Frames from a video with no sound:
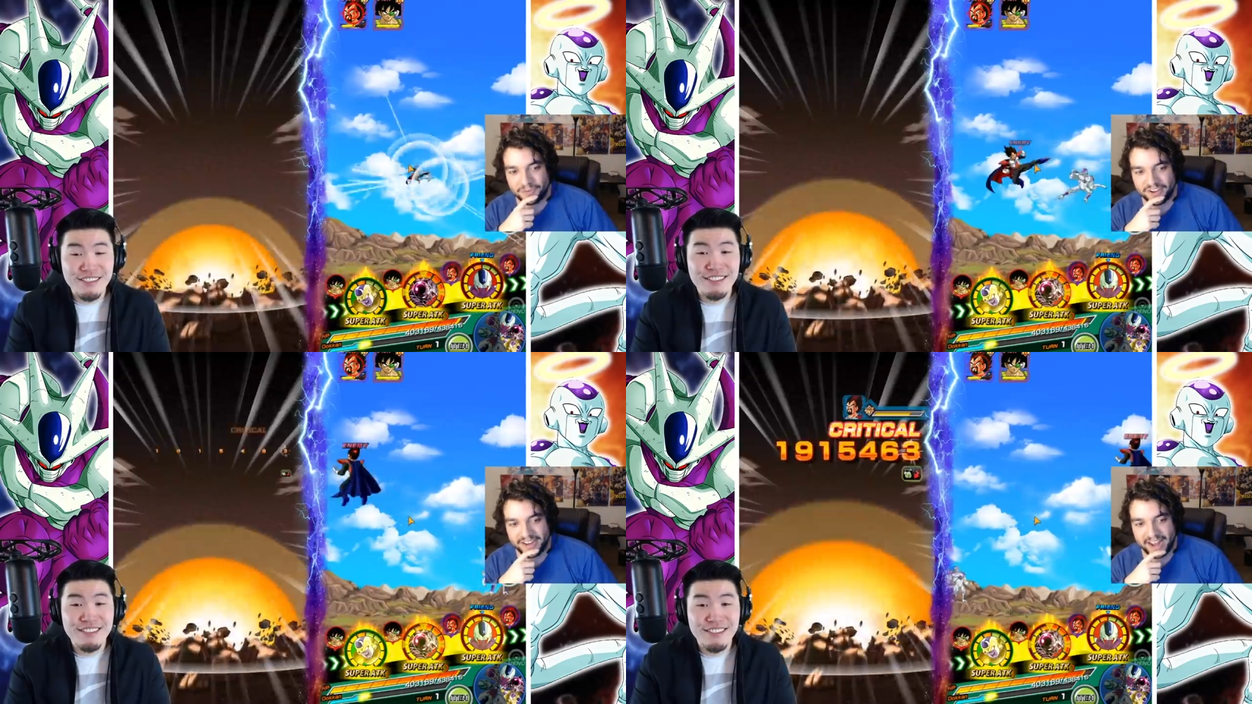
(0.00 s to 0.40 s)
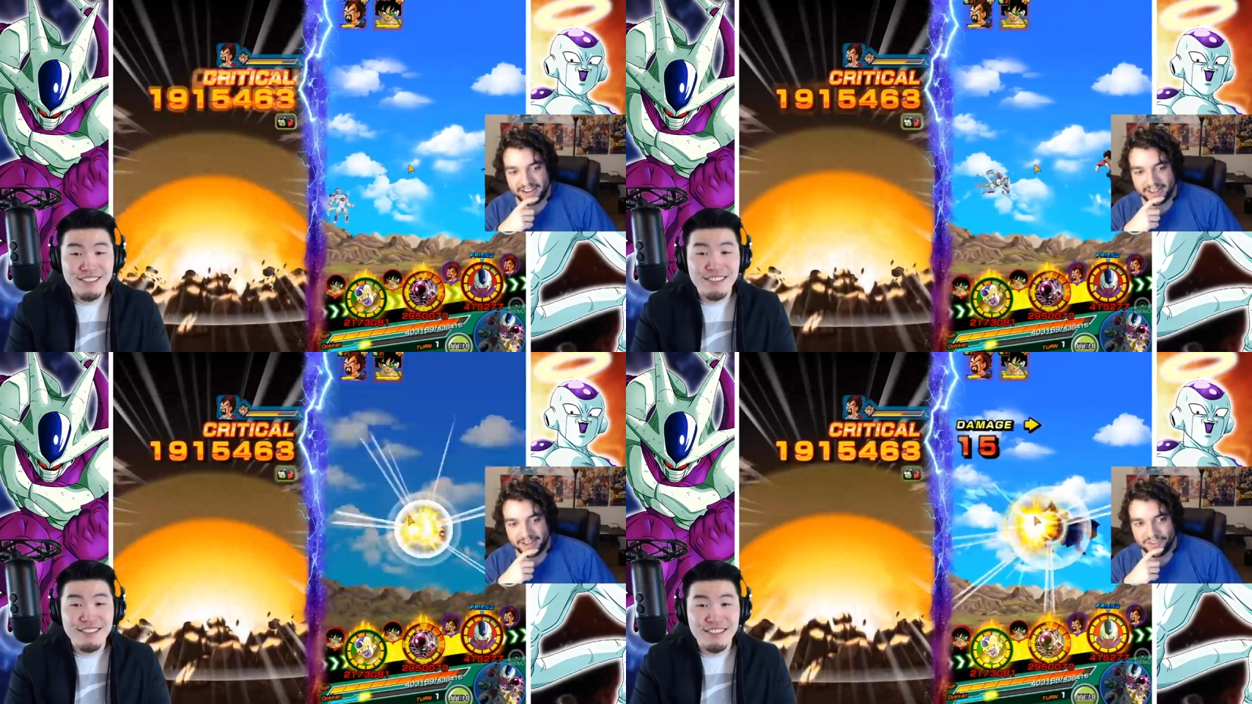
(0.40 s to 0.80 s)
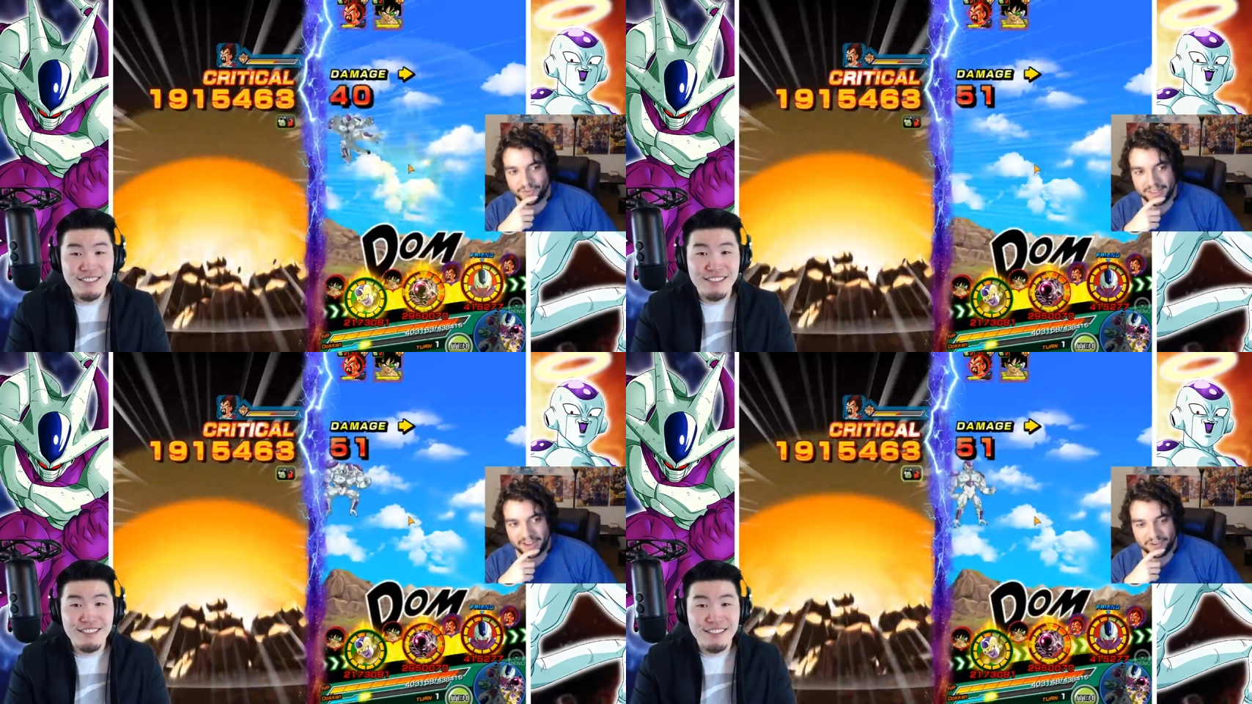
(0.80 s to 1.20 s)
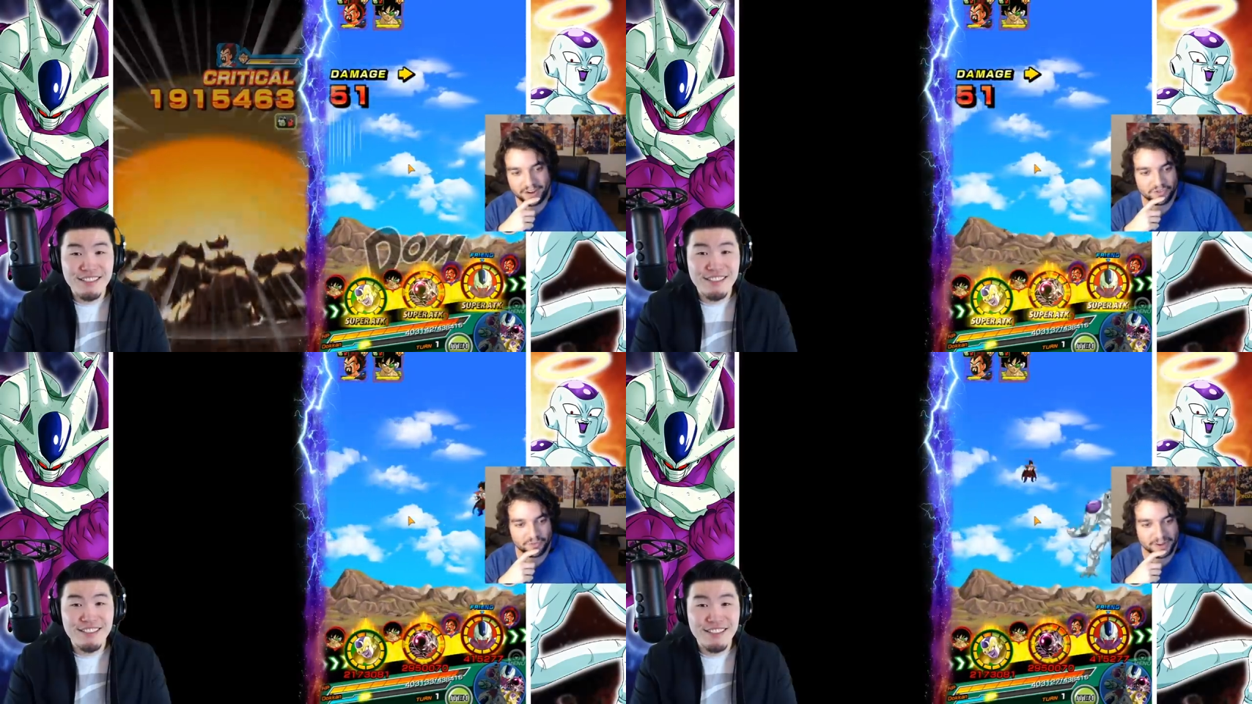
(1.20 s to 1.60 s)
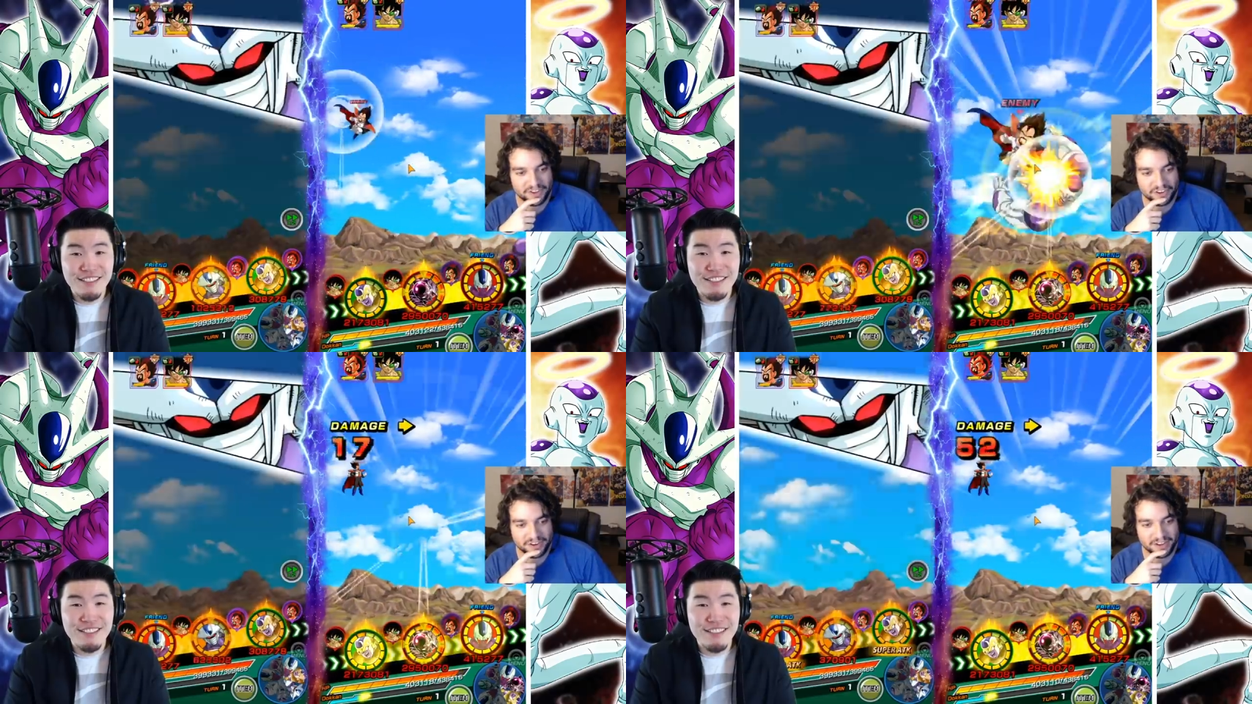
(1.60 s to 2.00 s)
Speaker 1: shenanigans with that
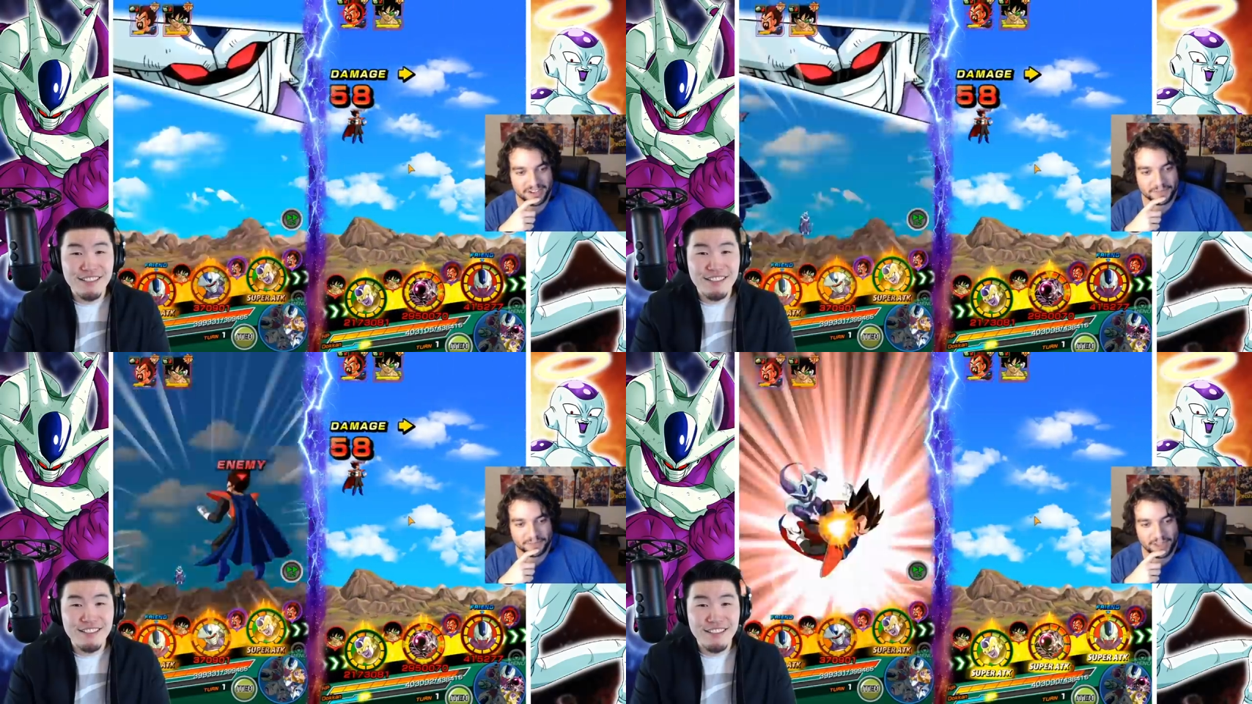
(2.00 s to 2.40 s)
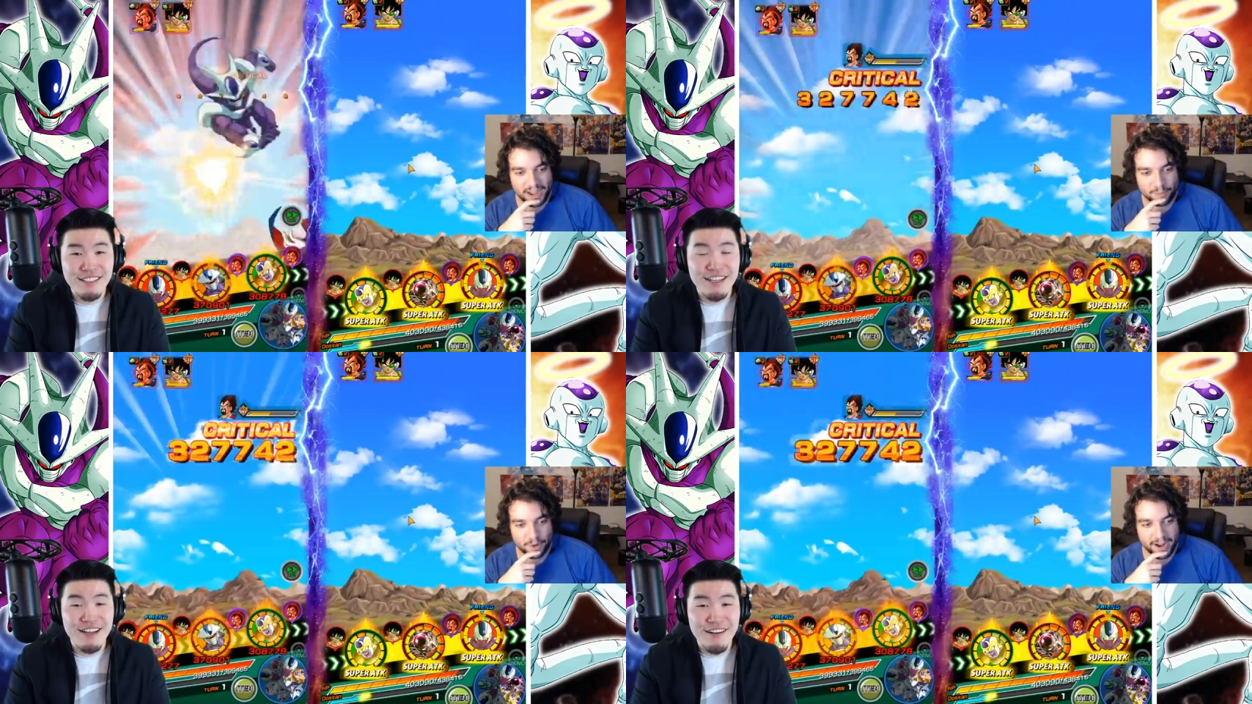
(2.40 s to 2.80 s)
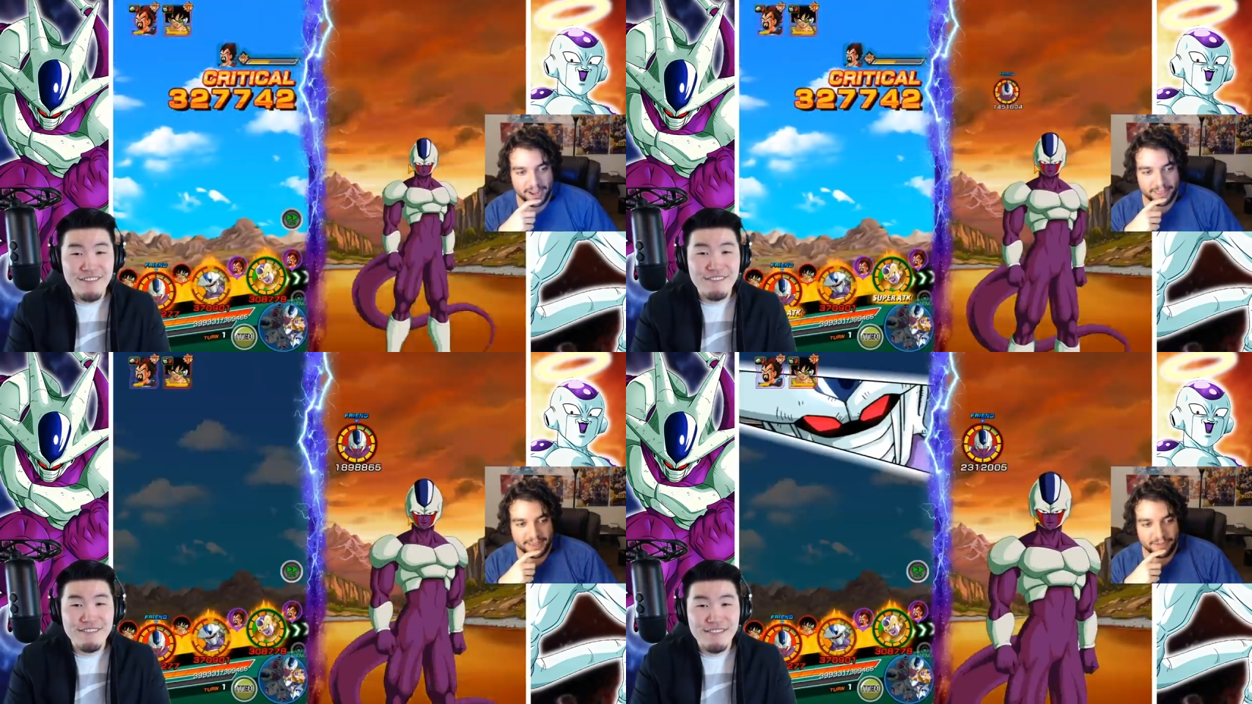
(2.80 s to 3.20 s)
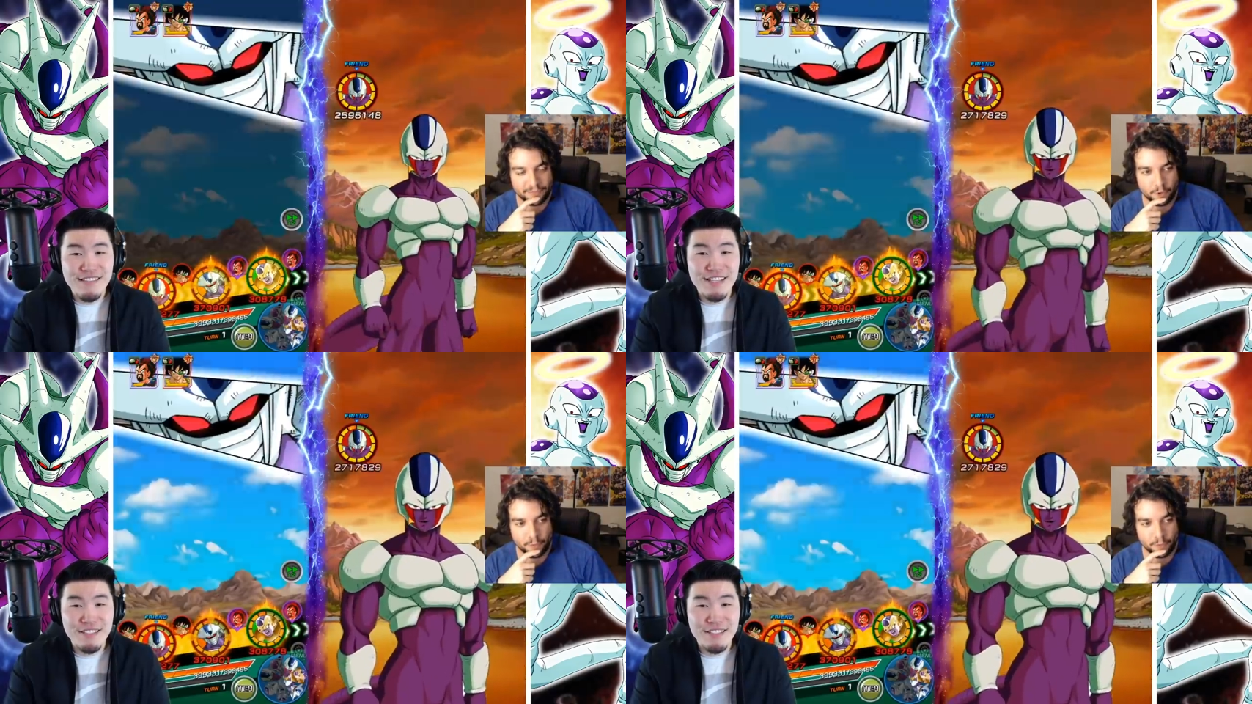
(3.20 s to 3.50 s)
transformation. I brought the full